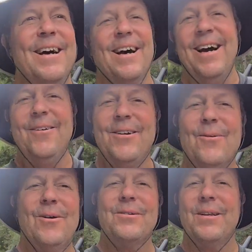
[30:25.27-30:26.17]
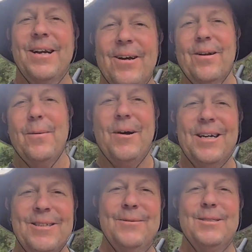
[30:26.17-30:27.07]
how in the world do they go to the
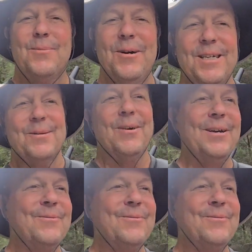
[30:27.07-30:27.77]
bathroom in space, man,